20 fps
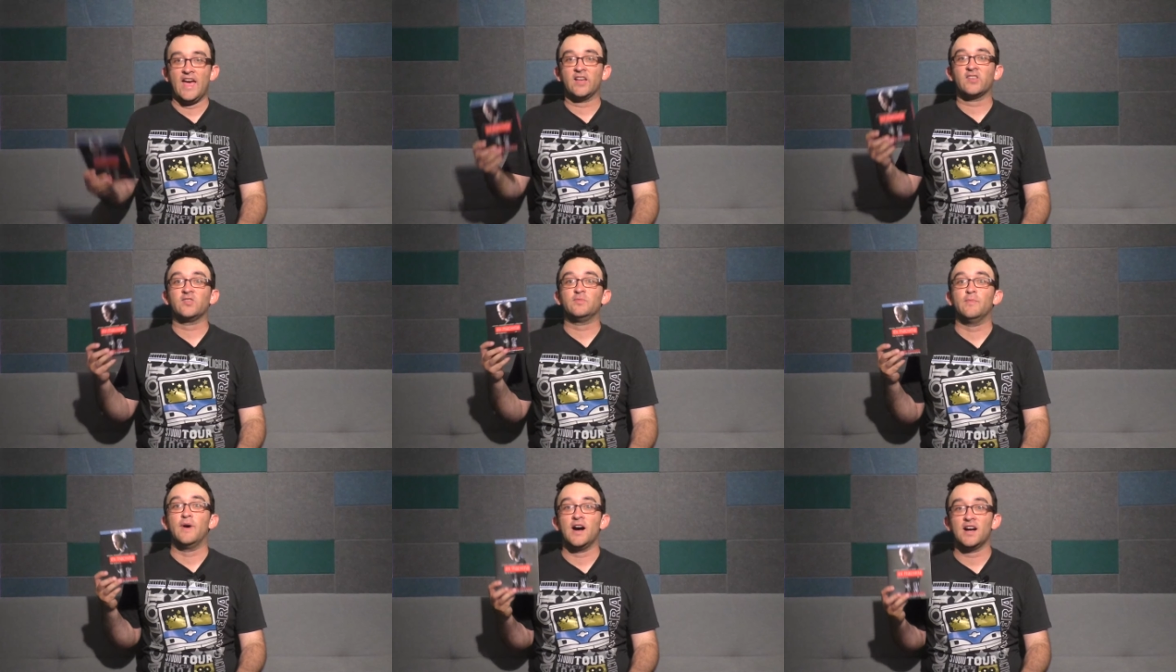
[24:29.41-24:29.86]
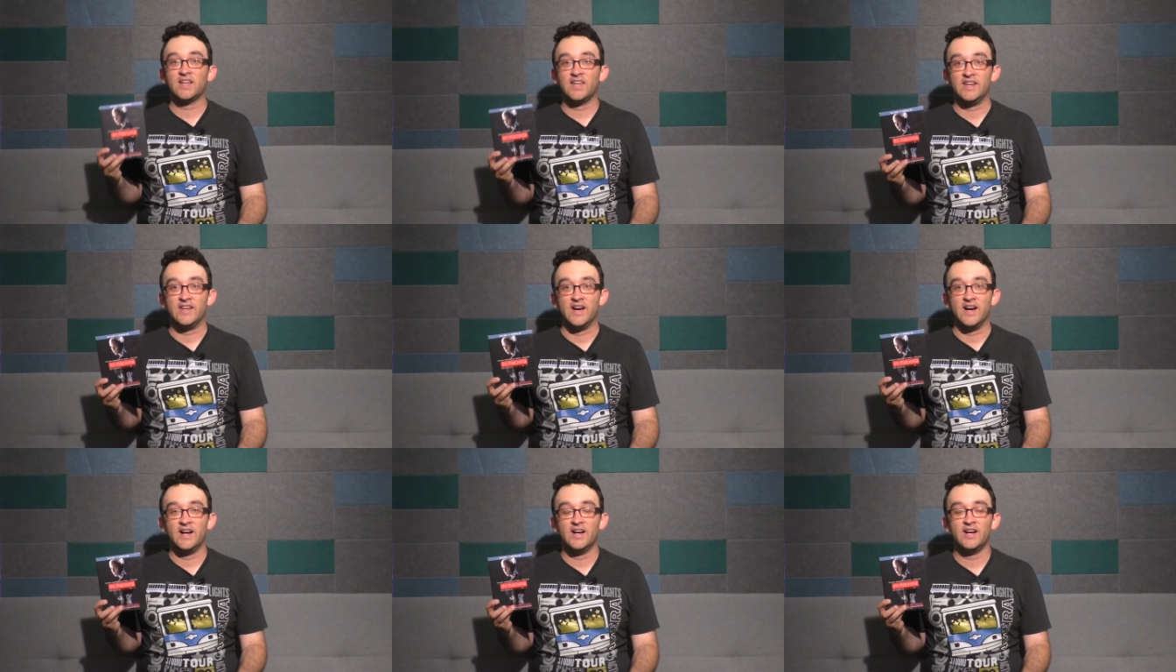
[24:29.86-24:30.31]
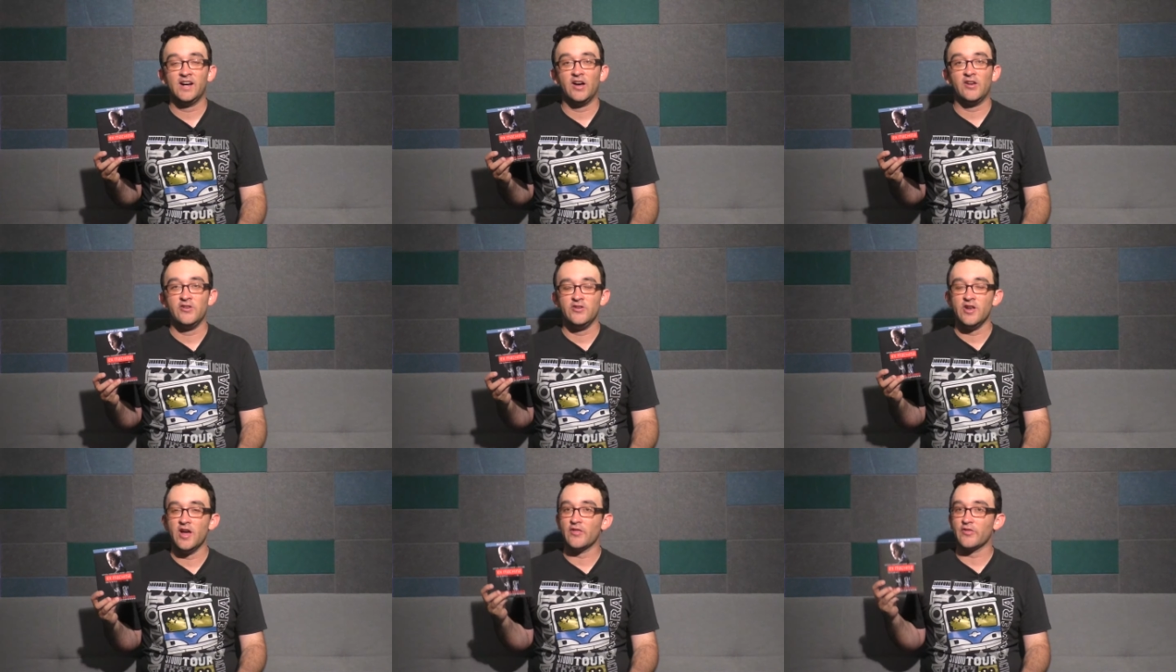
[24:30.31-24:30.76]
Ex Machina,
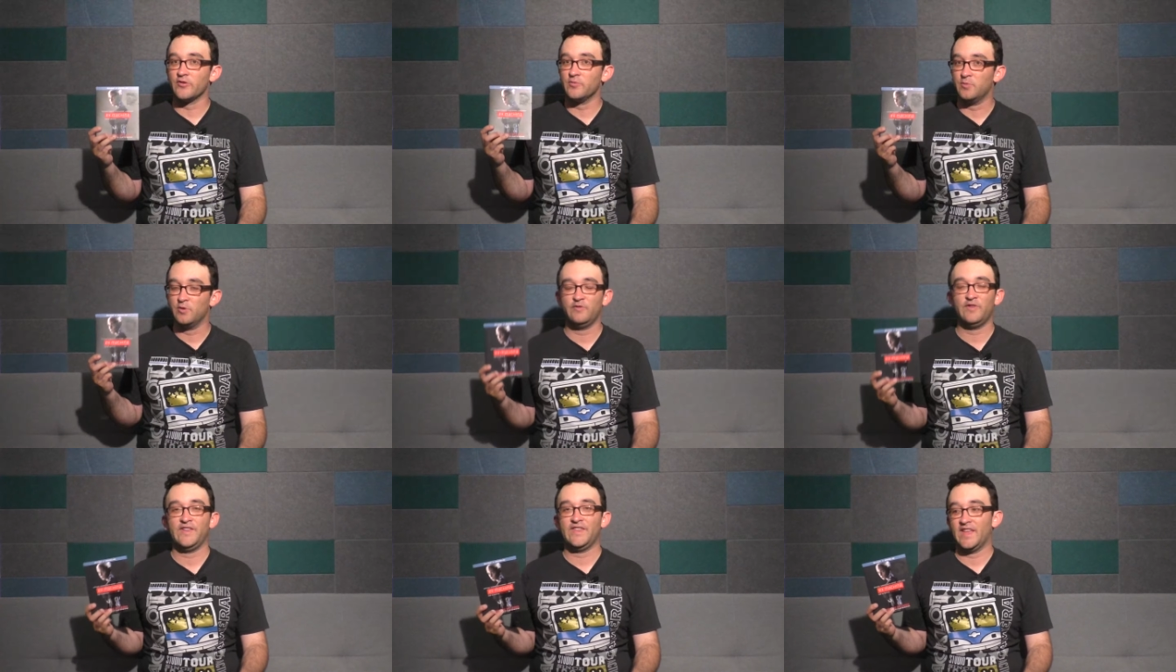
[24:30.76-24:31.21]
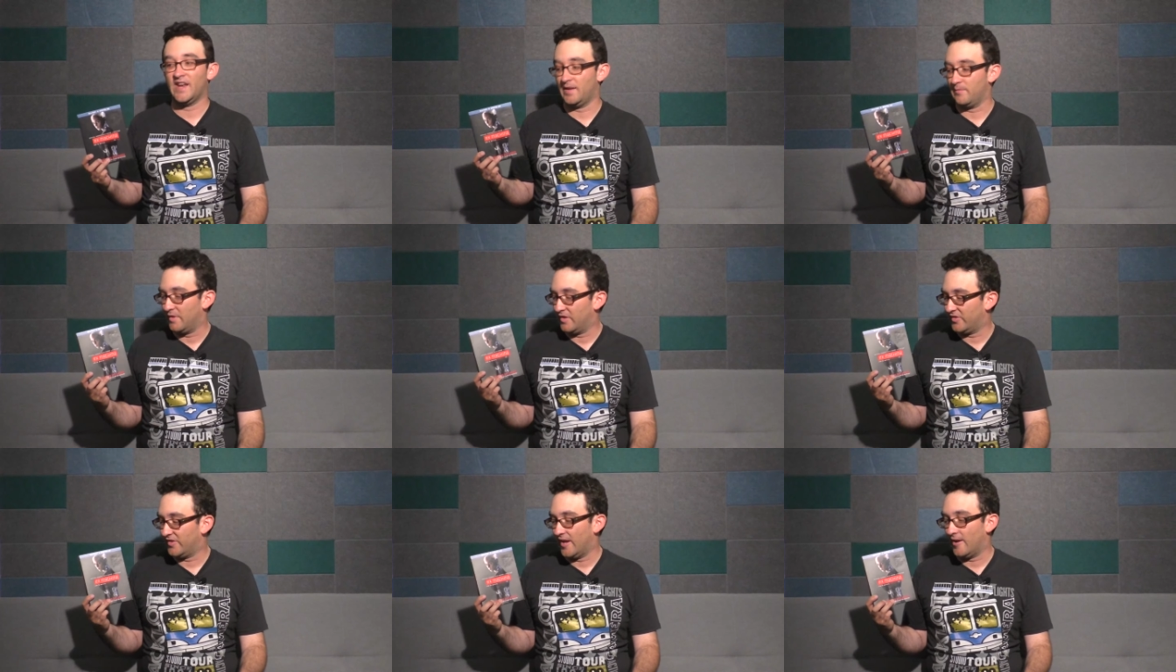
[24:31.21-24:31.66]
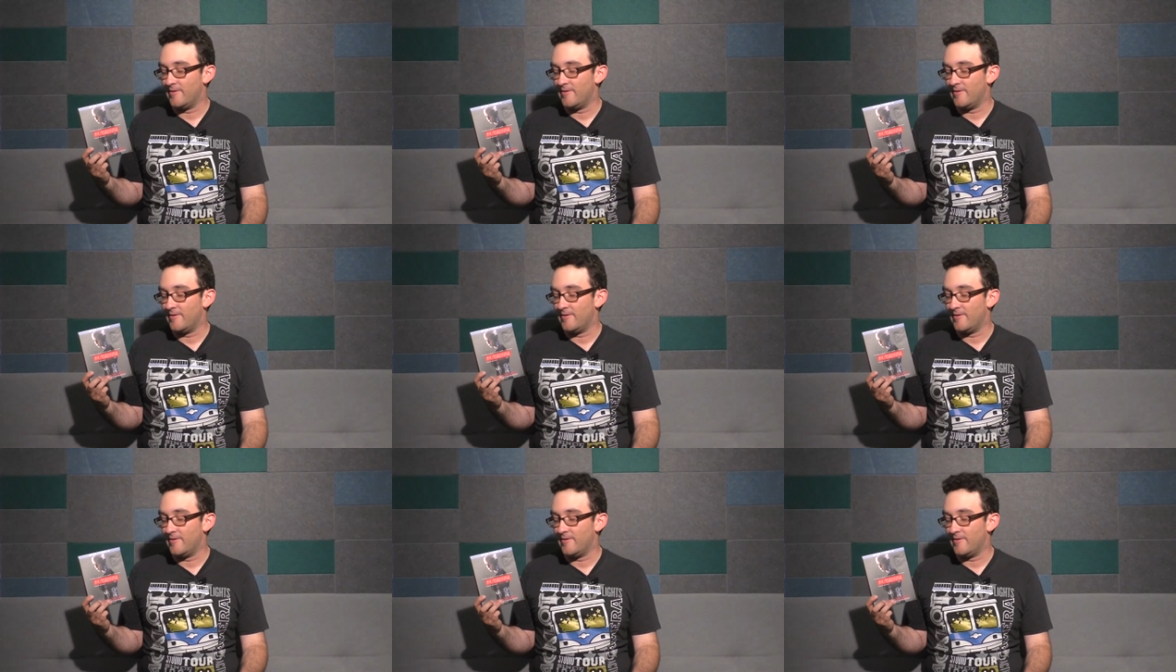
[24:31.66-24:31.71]
another movie that I missed